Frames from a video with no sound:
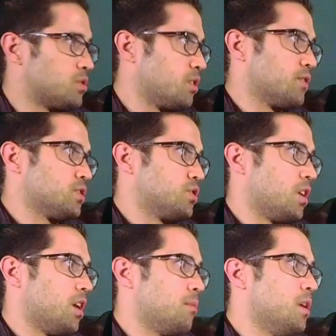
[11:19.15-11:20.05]
service
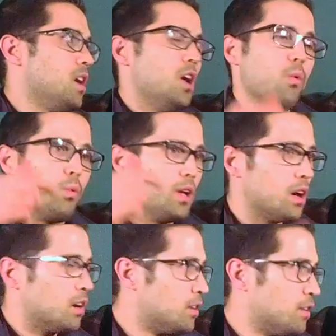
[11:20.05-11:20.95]
Call job. Center. We
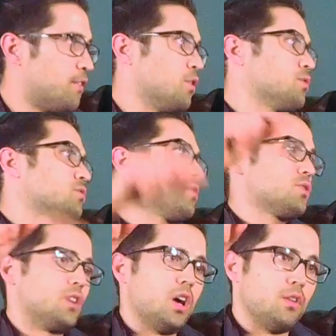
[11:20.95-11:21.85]
got on the phones
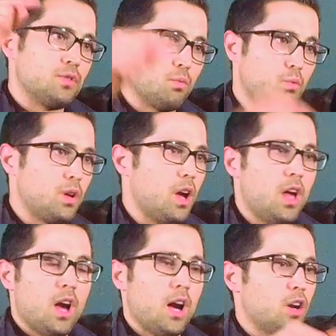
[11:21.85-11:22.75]
ourselves. We
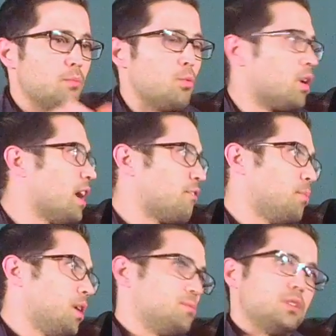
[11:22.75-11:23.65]
I heard more f
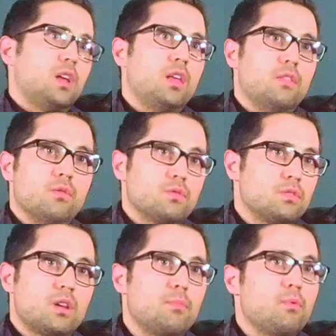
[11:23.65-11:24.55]
bombs in
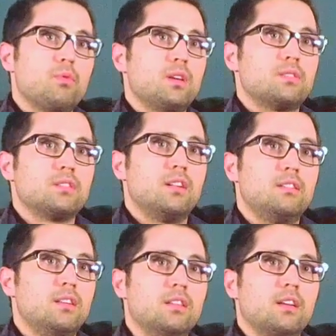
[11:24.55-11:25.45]
those couple weeks than I
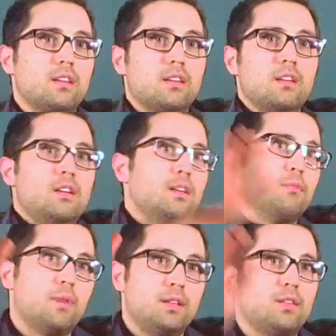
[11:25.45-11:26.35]
did like
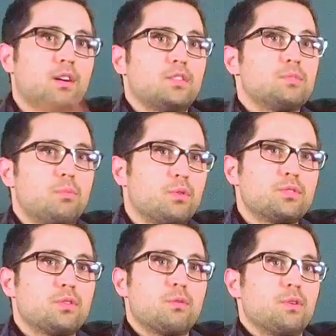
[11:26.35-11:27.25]
my entire
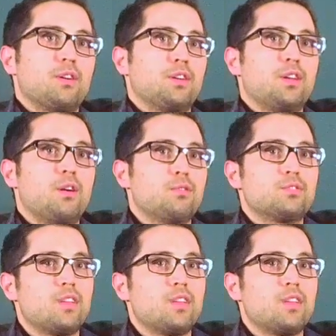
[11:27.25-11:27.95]
sports career. You know, it's